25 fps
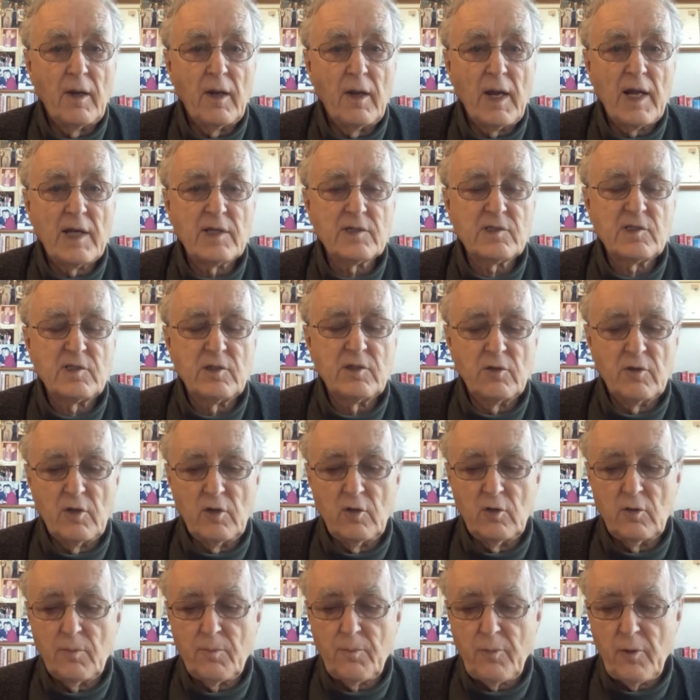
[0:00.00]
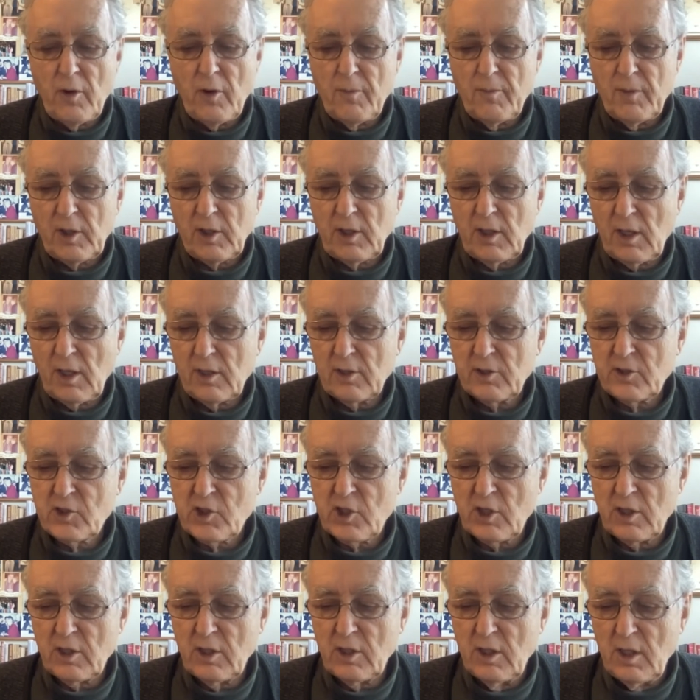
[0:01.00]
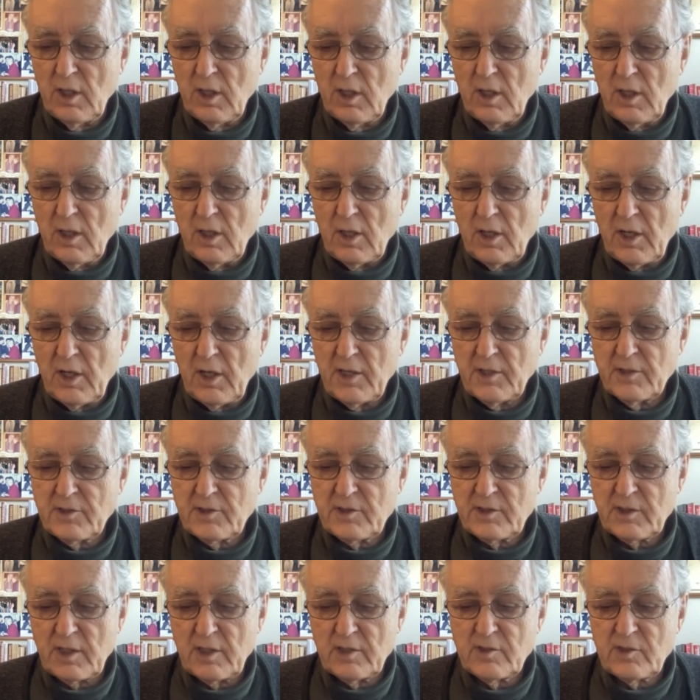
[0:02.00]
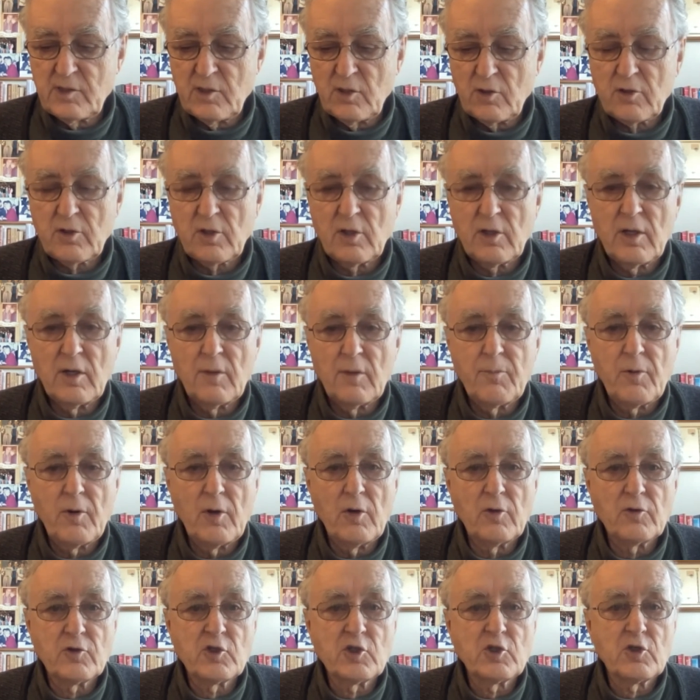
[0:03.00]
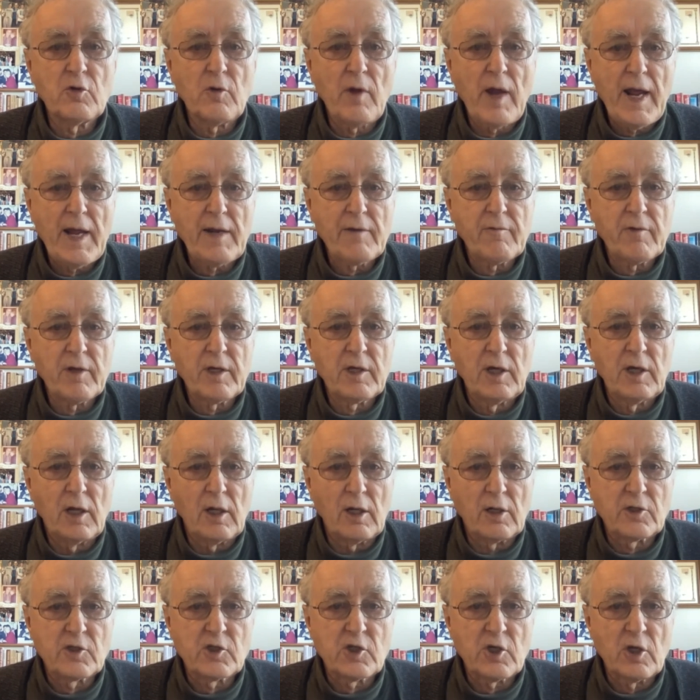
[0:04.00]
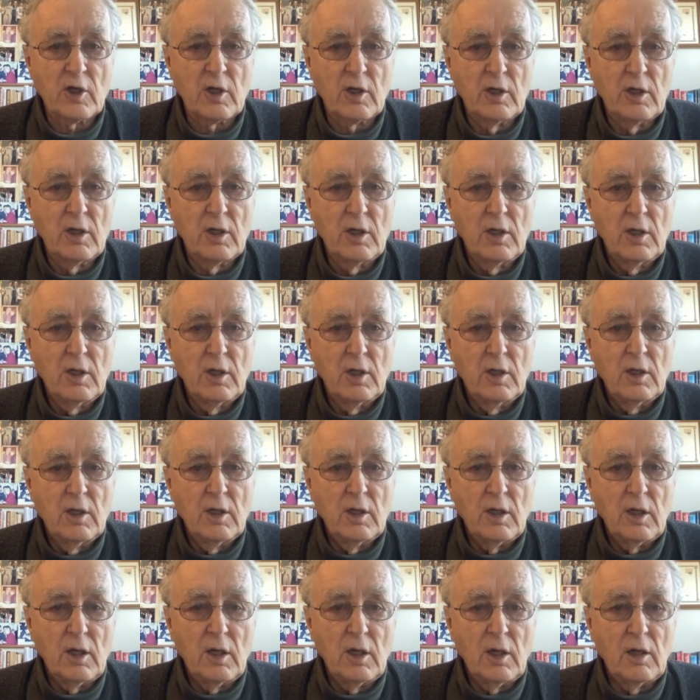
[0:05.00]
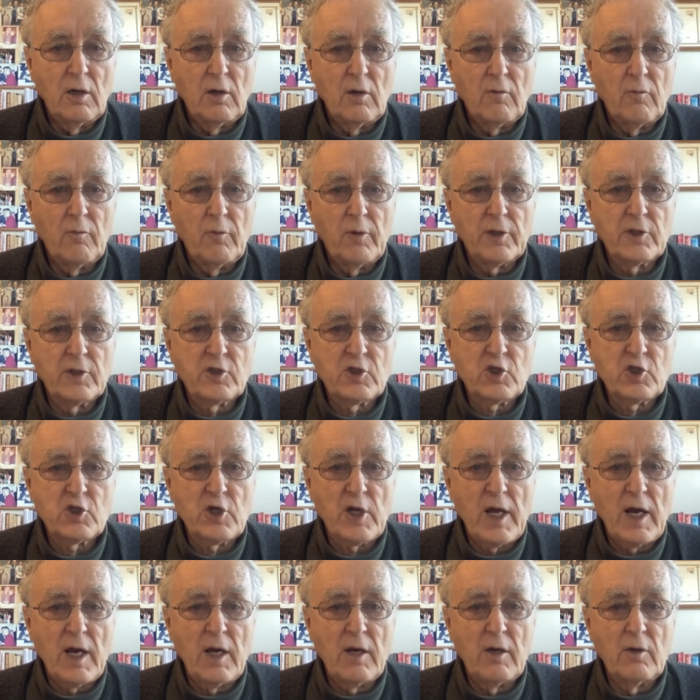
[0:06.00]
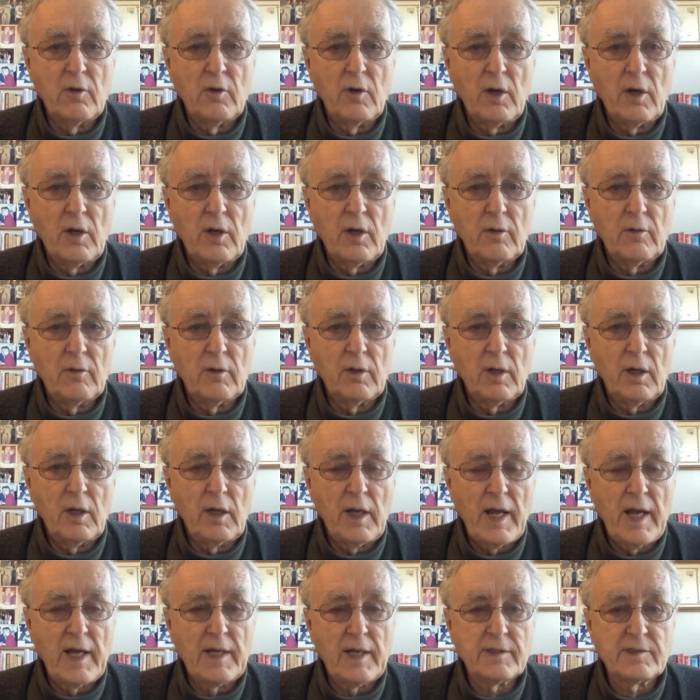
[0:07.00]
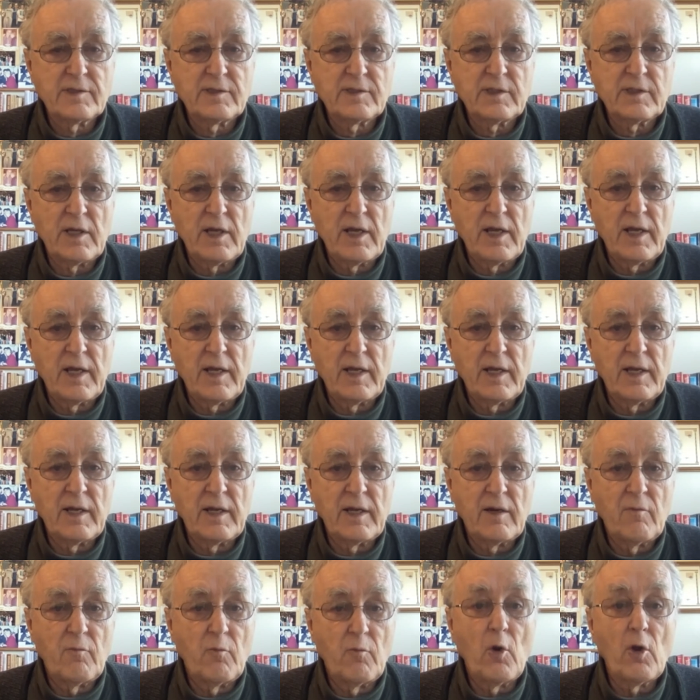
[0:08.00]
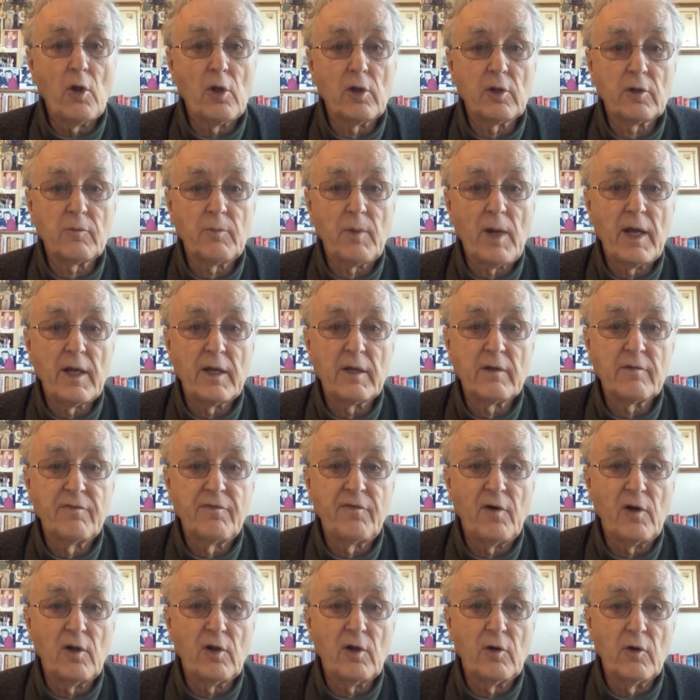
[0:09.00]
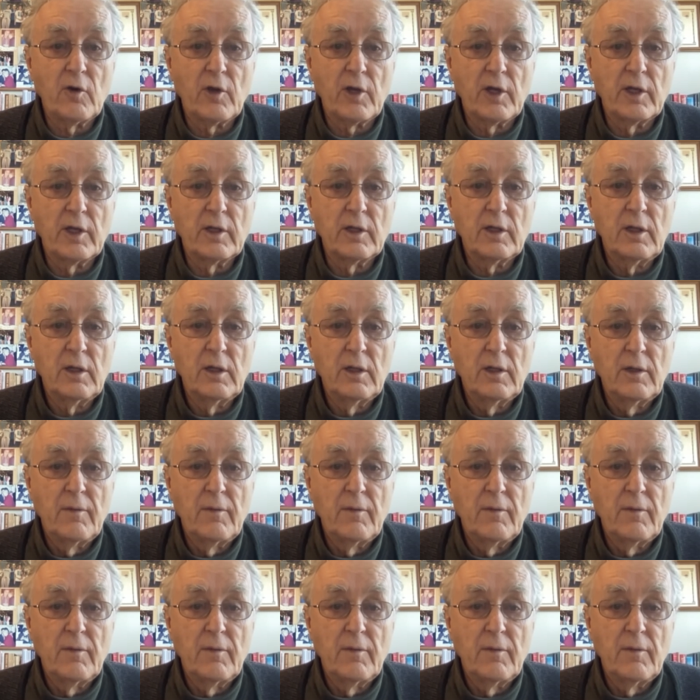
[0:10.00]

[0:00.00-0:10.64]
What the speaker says: As you know, permaculture is a certain approach to agriculture, which now has a worldwide following.